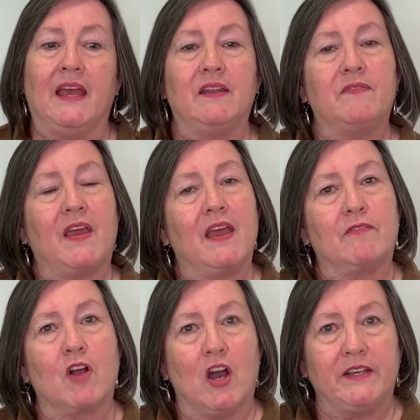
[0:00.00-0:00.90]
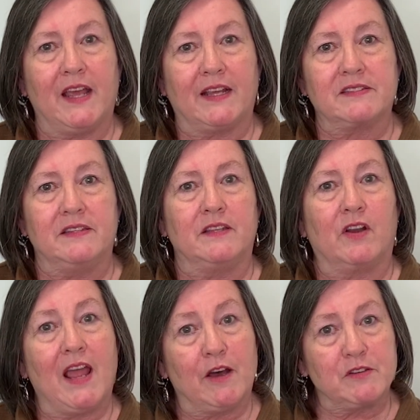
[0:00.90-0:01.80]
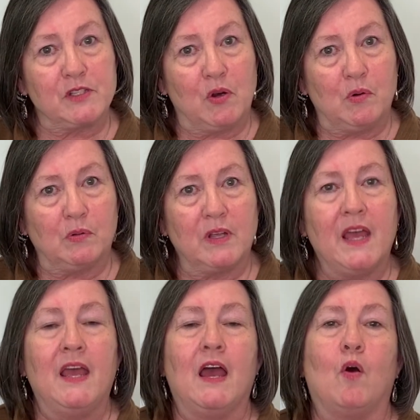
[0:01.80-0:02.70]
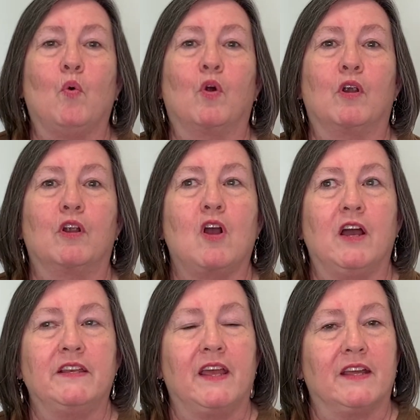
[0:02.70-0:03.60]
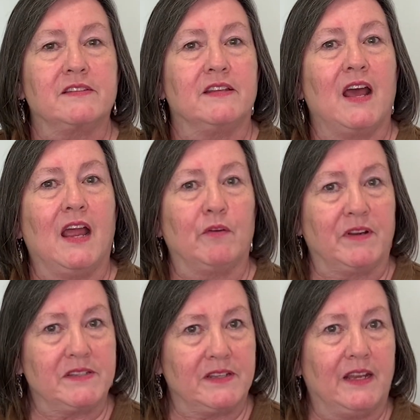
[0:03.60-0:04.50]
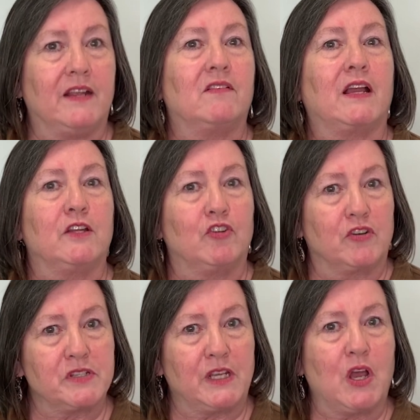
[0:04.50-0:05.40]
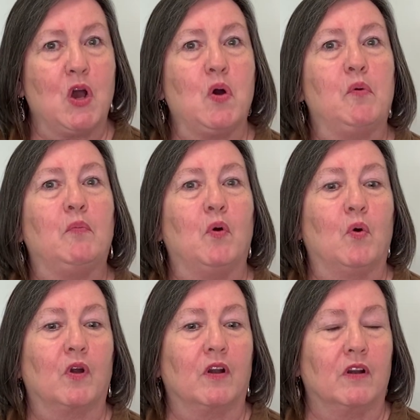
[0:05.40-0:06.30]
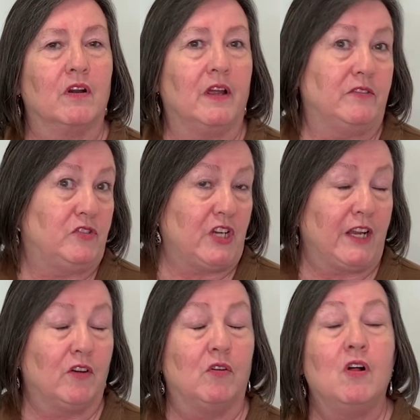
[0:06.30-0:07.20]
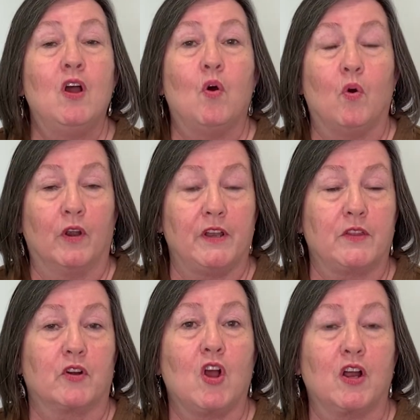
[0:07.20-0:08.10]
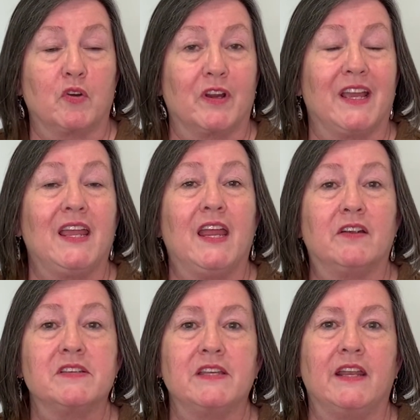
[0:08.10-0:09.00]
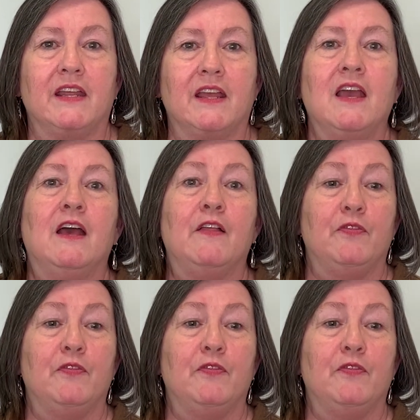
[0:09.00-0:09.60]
And if they have contacts in their household or contacts in a high-risk setting like a nursing home or jail or another congregate care setting,